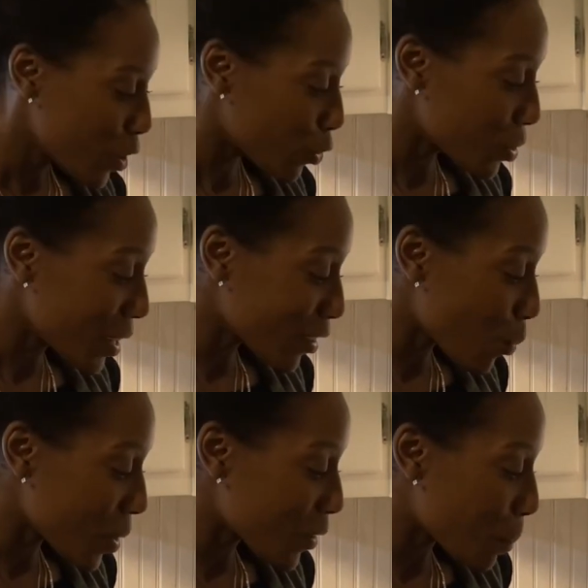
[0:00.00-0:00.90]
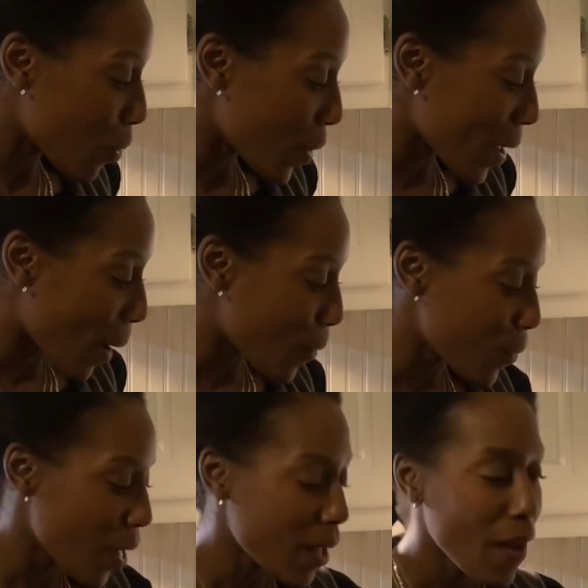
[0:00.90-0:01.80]
Two things I wanted to point
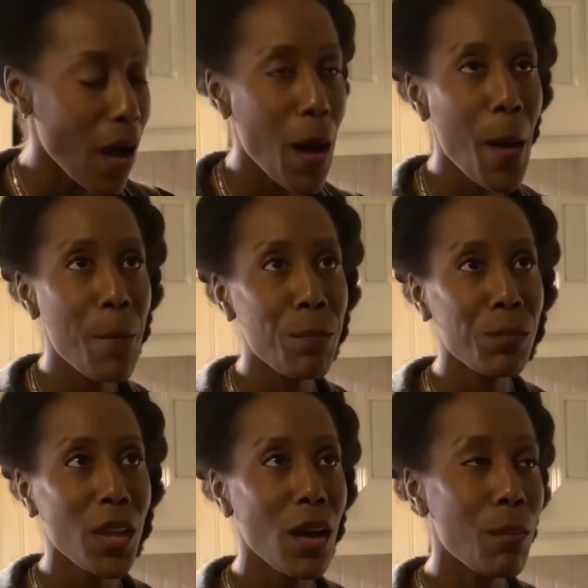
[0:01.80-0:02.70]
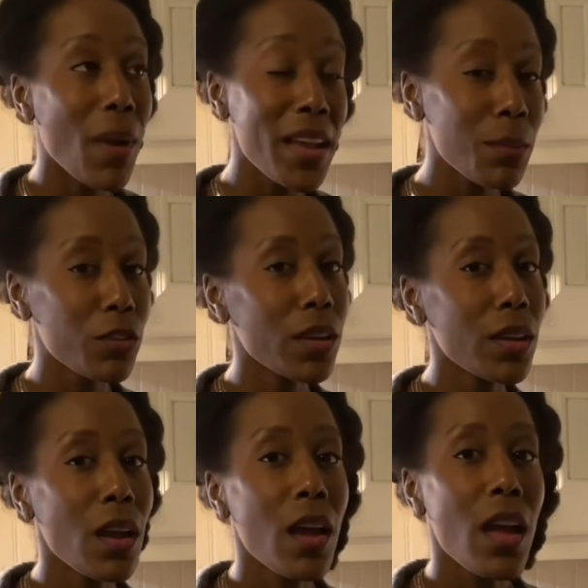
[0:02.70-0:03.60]
out. My
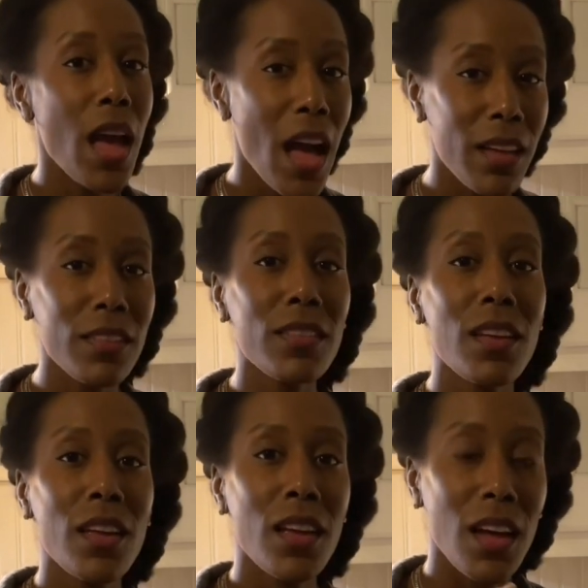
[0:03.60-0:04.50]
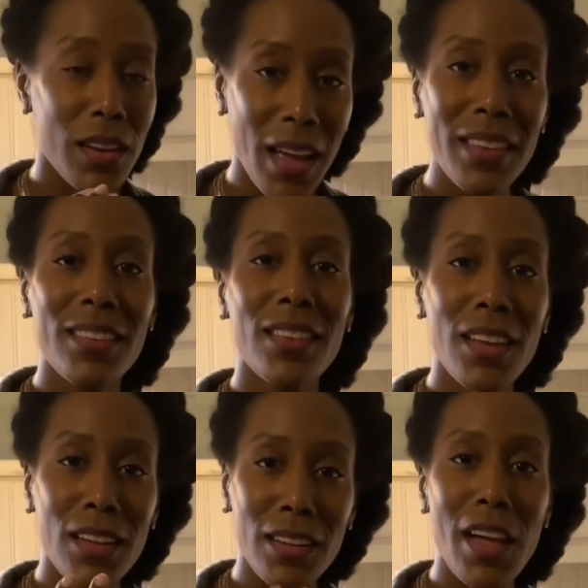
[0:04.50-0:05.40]
kimchi has a nice
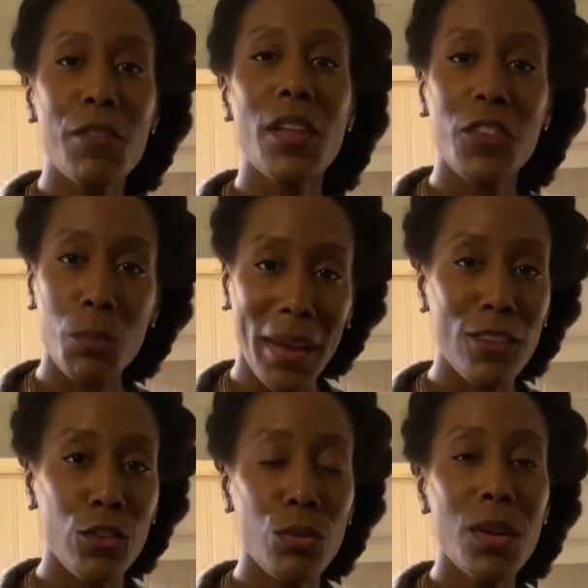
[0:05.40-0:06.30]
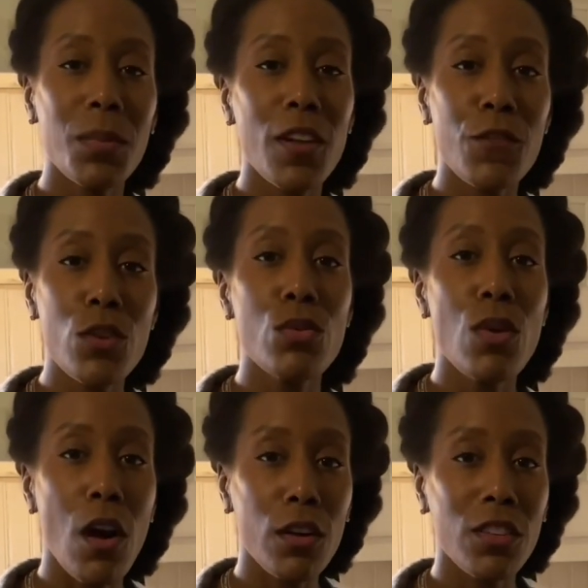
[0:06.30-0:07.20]
level of spice to it, but if you
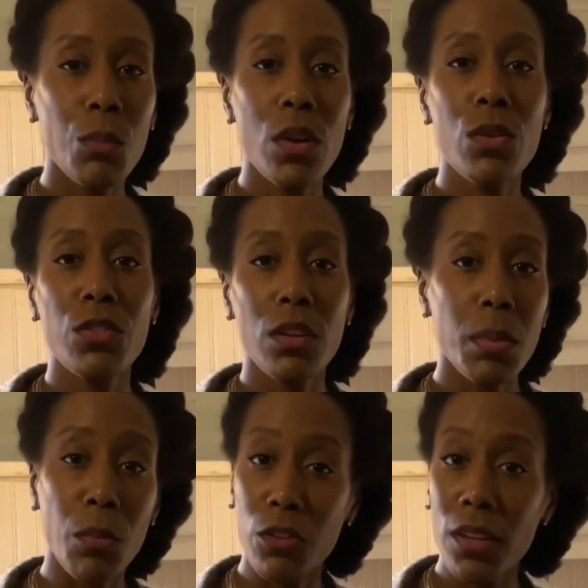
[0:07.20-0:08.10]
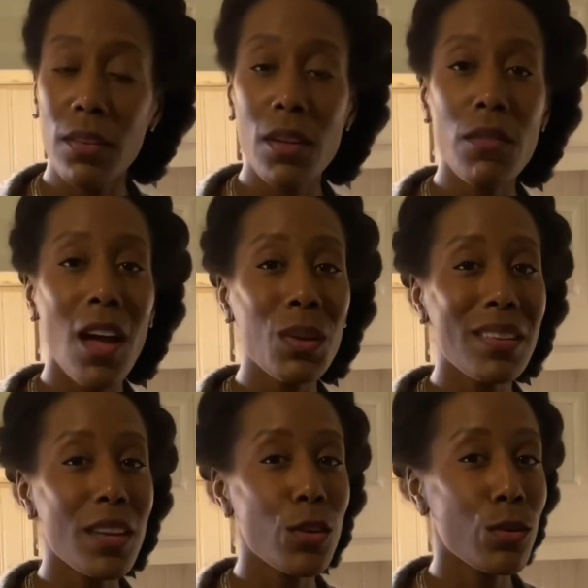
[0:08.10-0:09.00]
are someone who's a little bit more sensitive, I would
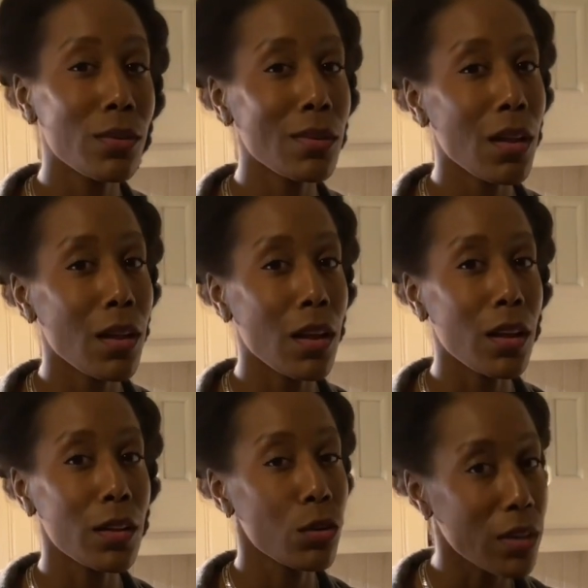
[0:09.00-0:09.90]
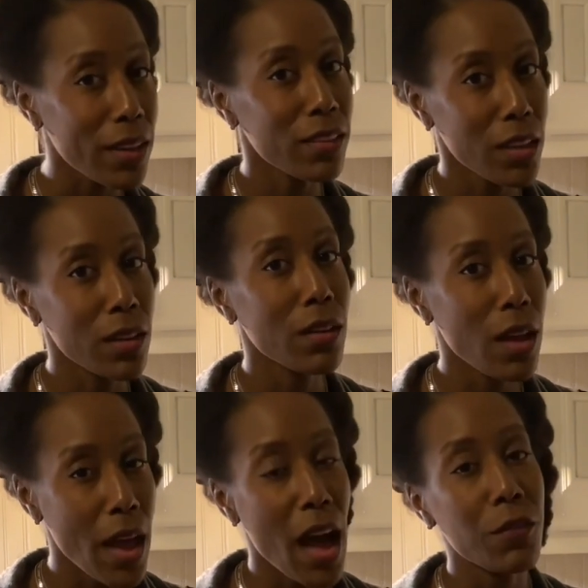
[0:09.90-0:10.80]
say use a little less than
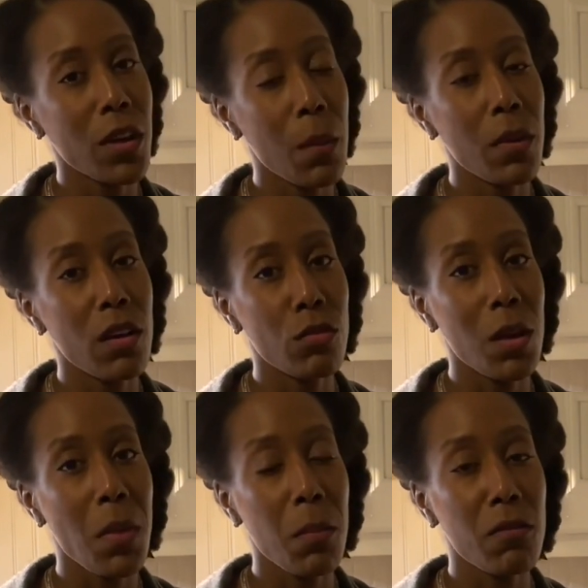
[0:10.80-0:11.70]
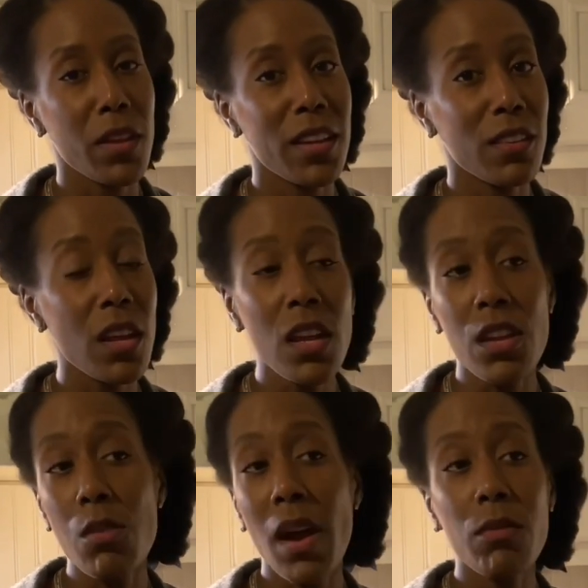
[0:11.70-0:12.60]
a half a cup of red pepper flakes.
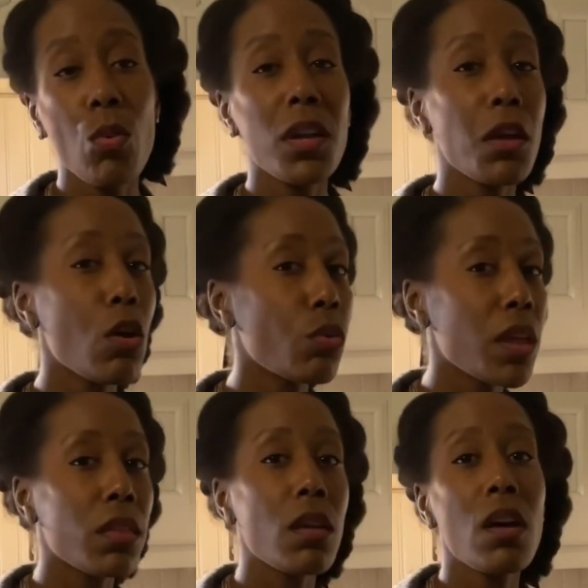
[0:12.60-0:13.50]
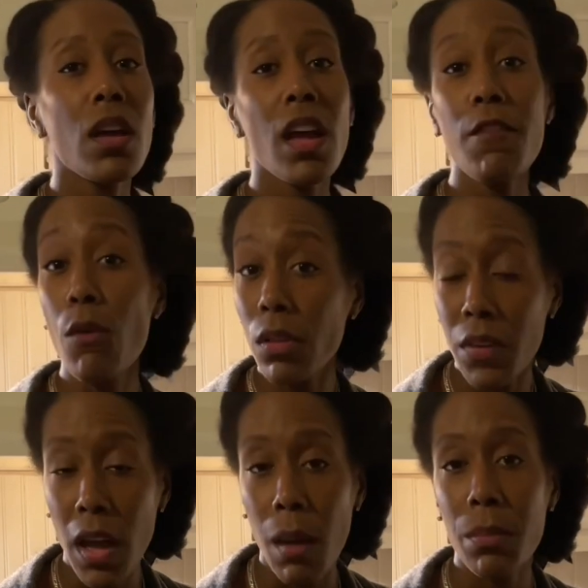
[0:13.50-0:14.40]
You might even want to go with a fourth of a
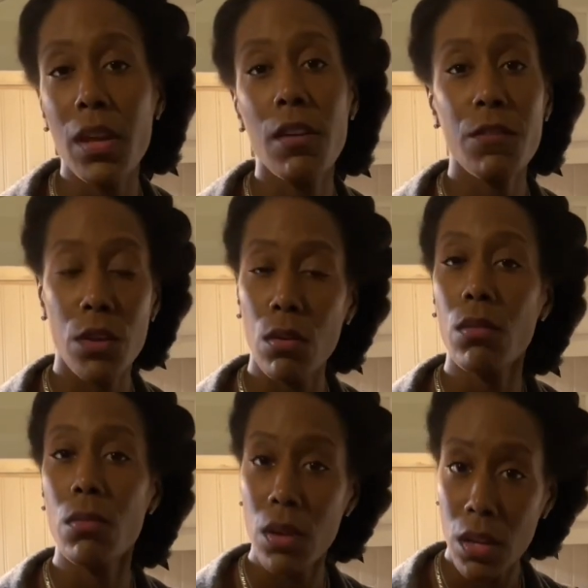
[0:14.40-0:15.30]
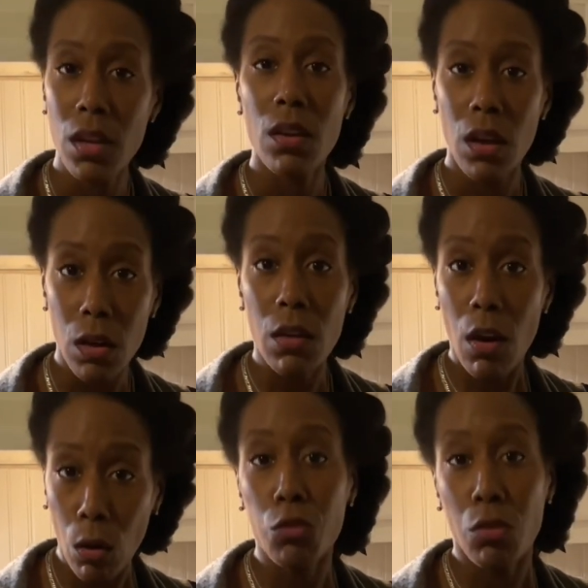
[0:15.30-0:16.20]
cup if you're
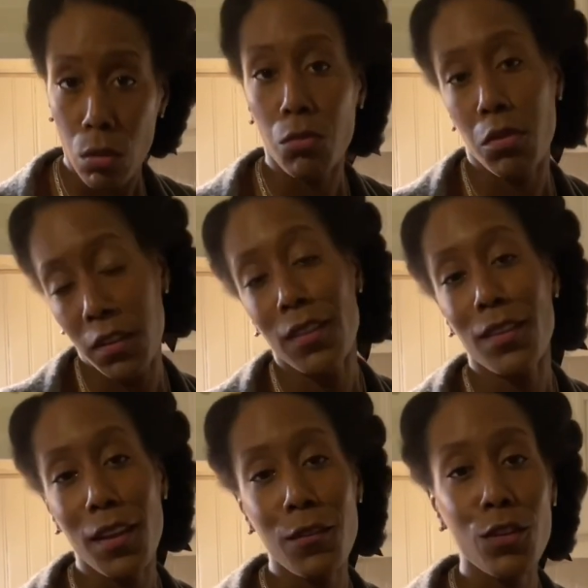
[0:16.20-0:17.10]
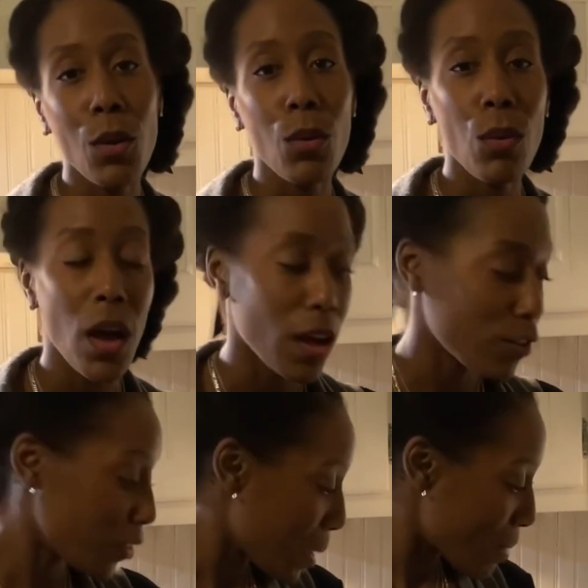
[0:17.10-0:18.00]
ultra sensitive. So
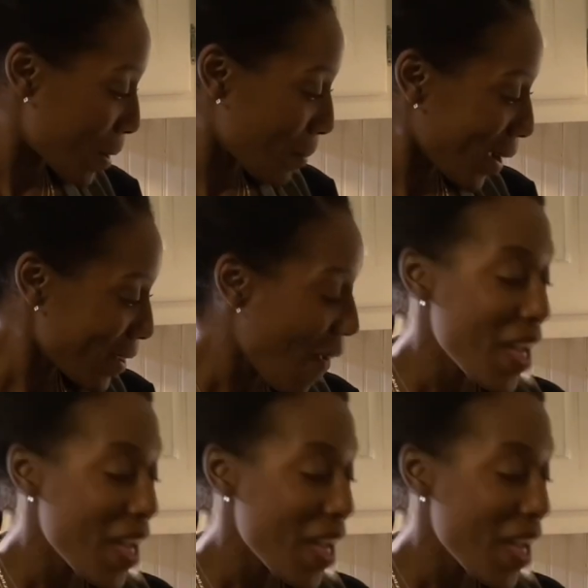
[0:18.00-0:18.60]
just keep that in mind.